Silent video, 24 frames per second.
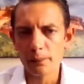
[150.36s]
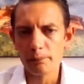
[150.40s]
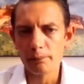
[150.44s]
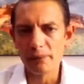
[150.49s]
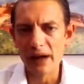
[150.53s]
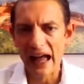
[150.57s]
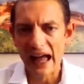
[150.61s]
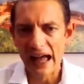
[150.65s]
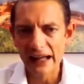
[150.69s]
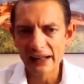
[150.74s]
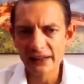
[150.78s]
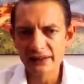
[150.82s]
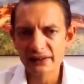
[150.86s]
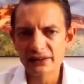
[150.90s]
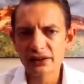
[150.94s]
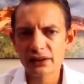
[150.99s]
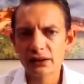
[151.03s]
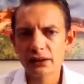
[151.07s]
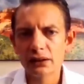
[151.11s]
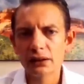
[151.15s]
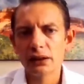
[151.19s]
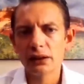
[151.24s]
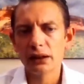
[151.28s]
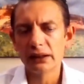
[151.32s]
bad
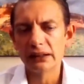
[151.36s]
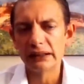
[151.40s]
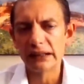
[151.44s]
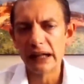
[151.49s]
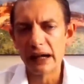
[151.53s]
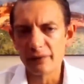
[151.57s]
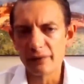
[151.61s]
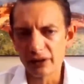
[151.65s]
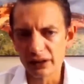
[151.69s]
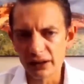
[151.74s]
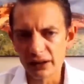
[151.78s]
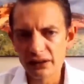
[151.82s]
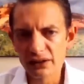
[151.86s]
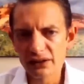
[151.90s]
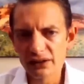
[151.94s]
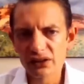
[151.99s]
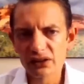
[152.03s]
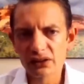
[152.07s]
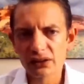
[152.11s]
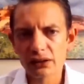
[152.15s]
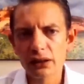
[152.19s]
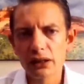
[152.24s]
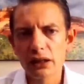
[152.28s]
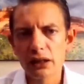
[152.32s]
governance,
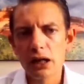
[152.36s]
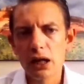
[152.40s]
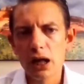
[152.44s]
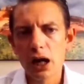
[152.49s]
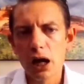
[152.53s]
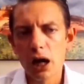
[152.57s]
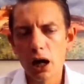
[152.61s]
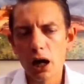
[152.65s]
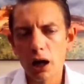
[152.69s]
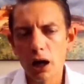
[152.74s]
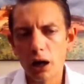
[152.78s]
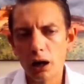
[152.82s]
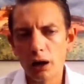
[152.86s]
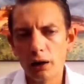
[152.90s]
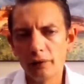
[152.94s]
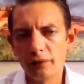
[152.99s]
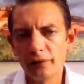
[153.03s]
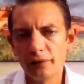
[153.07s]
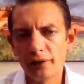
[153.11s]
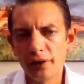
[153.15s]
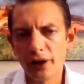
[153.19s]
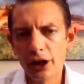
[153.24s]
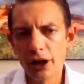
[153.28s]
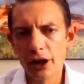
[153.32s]

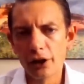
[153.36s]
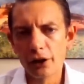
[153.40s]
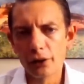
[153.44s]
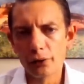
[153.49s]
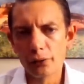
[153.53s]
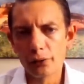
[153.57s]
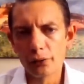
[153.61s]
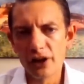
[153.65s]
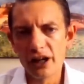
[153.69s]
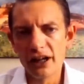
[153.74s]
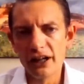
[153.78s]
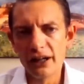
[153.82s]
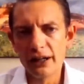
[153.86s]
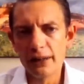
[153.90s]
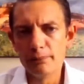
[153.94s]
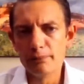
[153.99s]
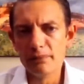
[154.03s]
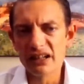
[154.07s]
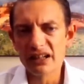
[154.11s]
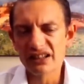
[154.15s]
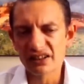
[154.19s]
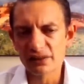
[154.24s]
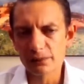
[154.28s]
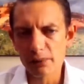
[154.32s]
of really
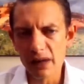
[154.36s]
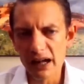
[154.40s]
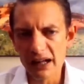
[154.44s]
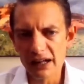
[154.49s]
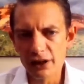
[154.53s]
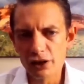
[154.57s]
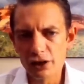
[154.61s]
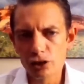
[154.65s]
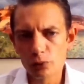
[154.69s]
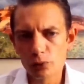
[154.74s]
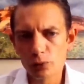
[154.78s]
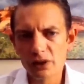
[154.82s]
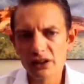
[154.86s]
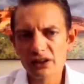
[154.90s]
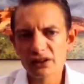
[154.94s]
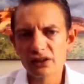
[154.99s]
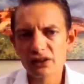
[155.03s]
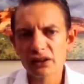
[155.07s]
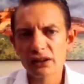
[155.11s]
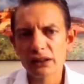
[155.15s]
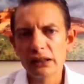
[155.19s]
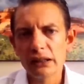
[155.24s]
mismanagement.